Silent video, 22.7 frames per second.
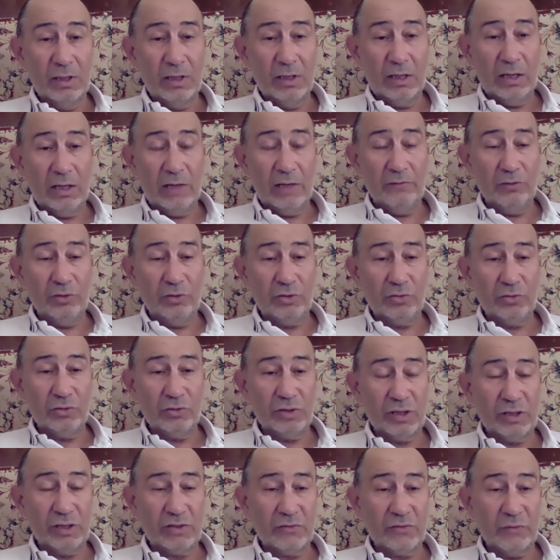I want to
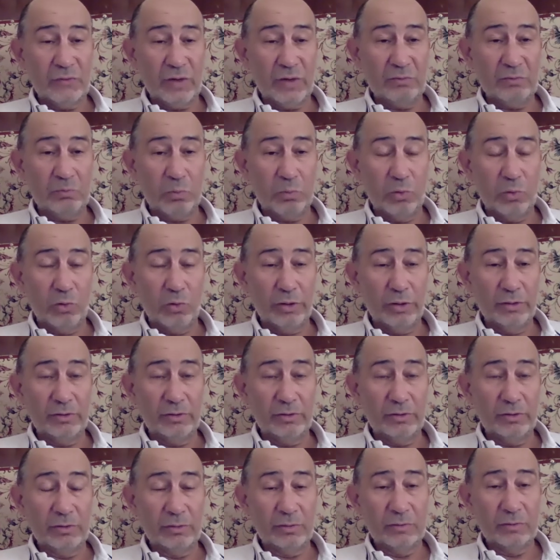stress one point
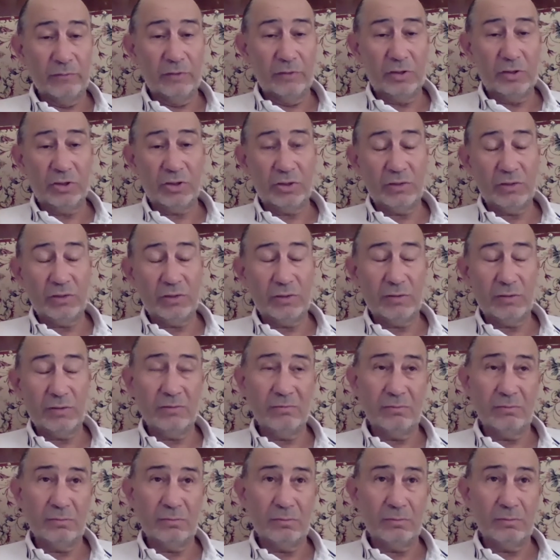which is
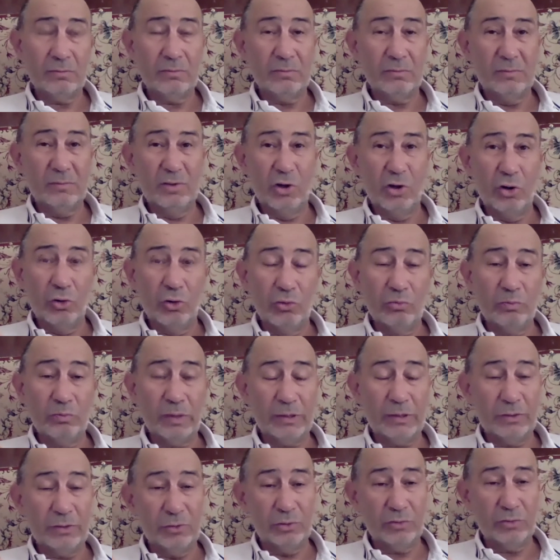known
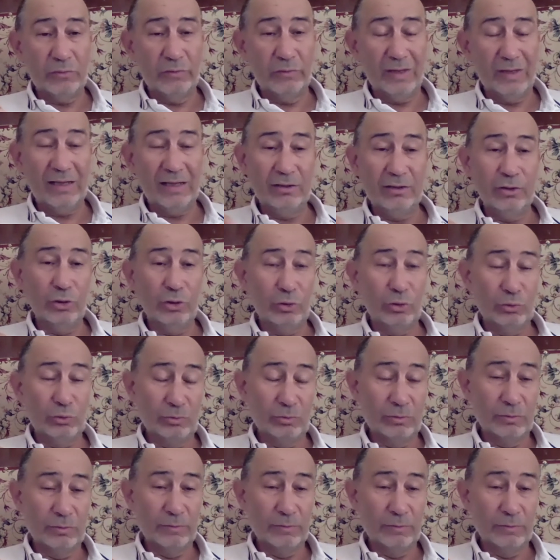but not well known.